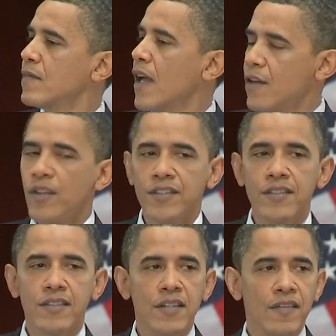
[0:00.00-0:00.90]
I know this
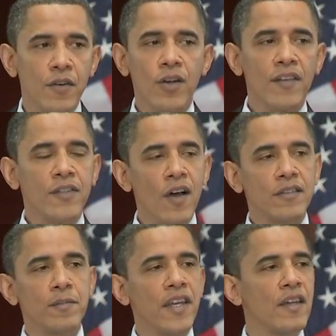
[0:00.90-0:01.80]
is a tough vote. I've talked
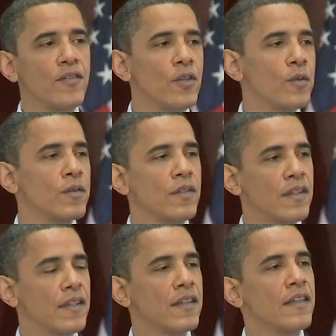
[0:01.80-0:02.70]
to many of you
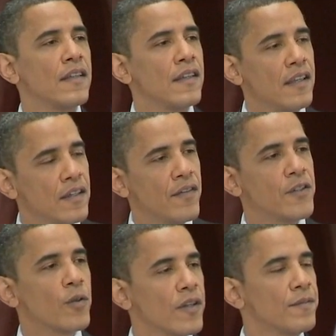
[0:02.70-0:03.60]

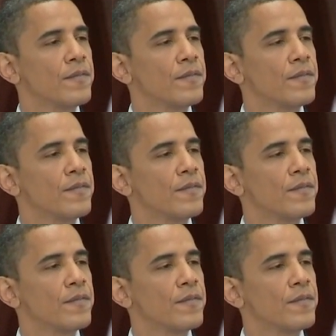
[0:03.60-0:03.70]
individually.